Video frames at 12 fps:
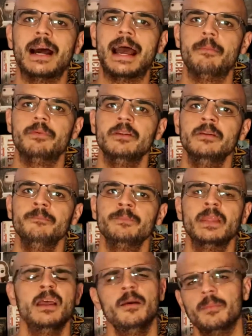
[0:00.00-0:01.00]
happen
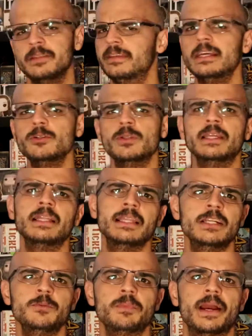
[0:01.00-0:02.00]
by scheduling a
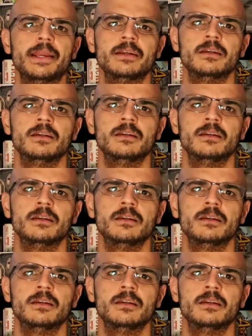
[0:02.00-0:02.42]
lunch break.